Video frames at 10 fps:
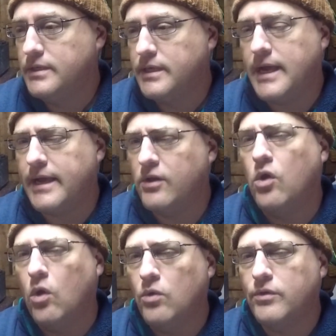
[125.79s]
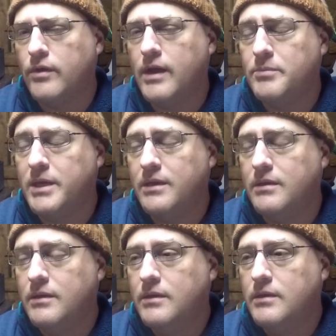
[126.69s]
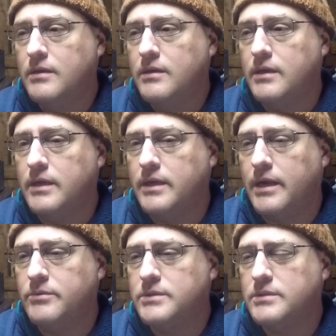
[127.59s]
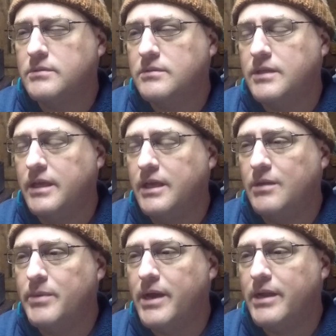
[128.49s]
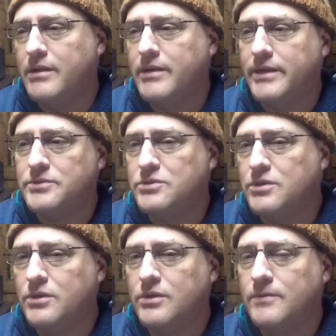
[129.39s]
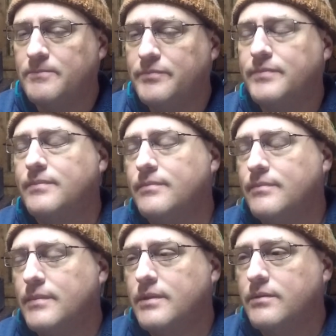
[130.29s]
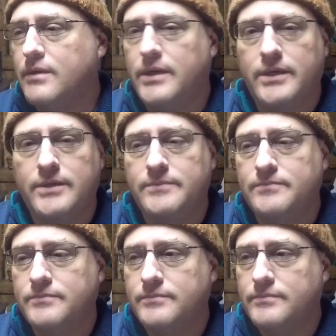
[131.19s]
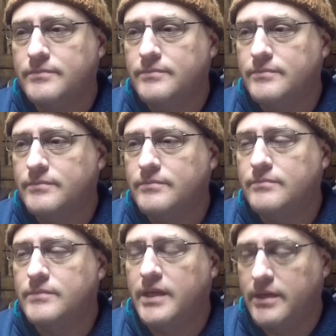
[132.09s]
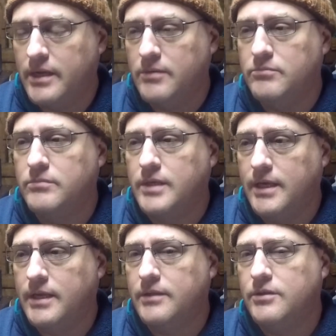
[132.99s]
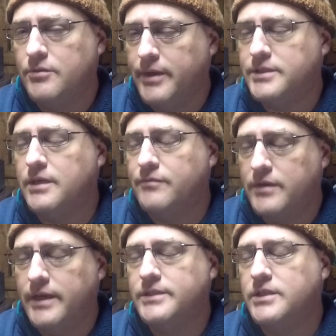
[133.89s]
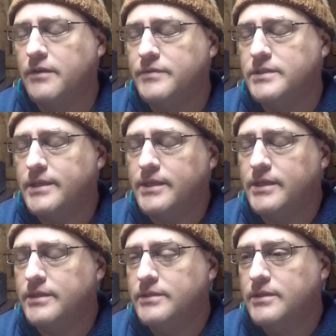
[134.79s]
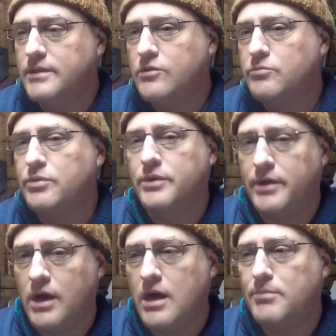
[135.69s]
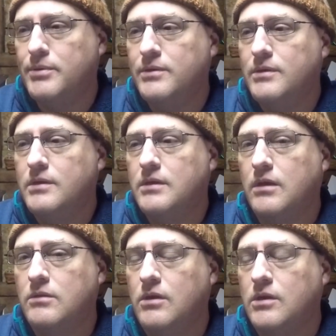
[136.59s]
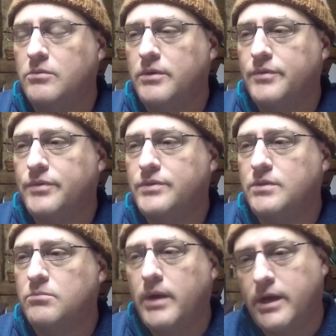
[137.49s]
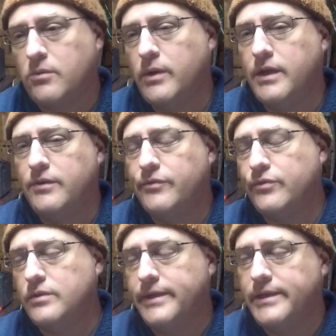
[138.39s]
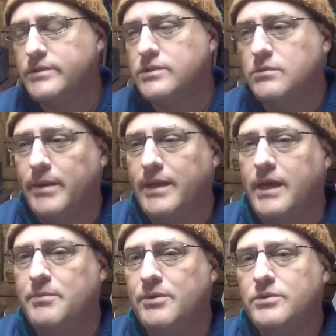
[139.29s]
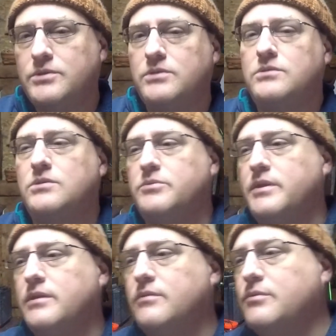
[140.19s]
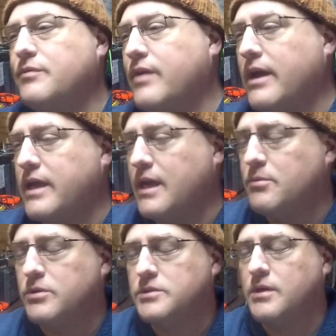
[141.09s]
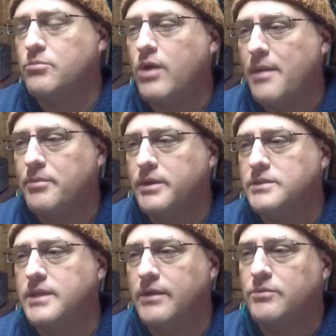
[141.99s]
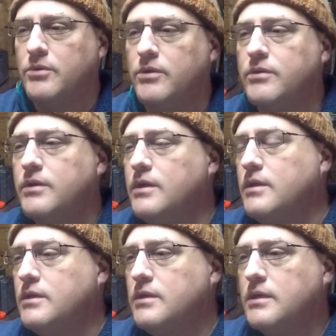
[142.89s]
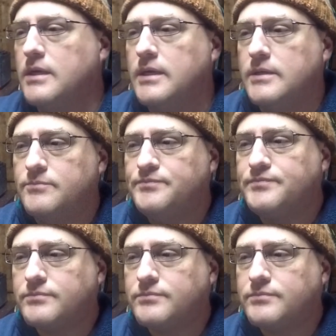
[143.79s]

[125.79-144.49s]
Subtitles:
got colder on me. And I was thinking about it, not sure. Ended up getting the UHF VHF antenna put up, along with some microwave links to my neighbors. So we've got cameras on properties down the road. I'm